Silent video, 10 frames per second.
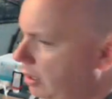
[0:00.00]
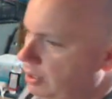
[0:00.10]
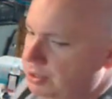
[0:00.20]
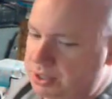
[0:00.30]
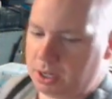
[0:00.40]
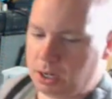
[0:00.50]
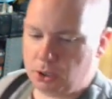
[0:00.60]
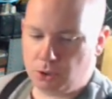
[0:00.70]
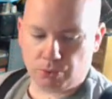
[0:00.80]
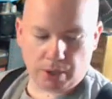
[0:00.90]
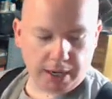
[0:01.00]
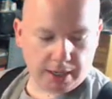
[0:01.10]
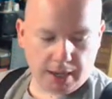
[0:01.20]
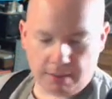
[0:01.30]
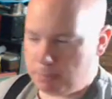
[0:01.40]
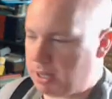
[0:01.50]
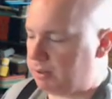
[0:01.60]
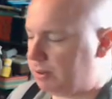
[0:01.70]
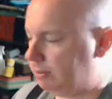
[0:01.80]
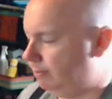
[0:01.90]
is a great
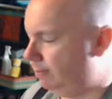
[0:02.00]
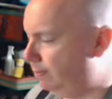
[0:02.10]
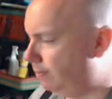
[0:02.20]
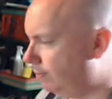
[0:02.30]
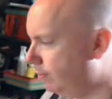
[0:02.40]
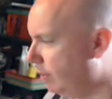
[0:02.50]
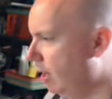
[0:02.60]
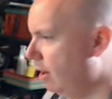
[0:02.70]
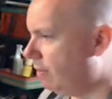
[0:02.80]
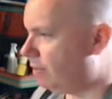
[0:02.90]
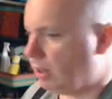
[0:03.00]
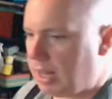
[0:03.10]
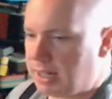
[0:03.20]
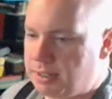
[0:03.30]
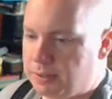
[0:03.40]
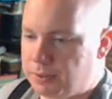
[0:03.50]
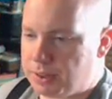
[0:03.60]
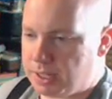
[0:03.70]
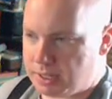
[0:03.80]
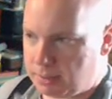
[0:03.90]
compound for a lot of different
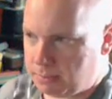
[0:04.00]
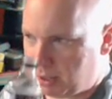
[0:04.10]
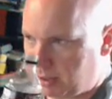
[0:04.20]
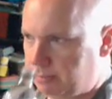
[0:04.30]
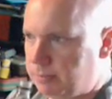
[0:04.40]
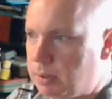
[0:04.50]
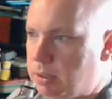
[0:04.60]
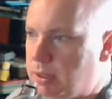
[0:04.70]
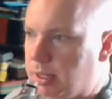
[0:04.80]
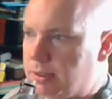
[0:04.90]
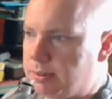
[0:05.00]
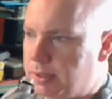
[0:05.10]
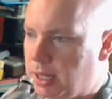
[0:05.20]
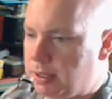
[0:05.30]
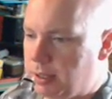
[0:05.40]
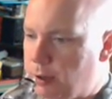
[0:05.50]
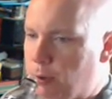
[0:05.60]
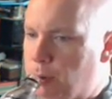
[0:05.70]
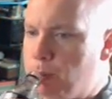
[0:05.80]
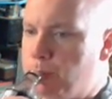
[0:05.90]
things. Thanks, Chianti Coke.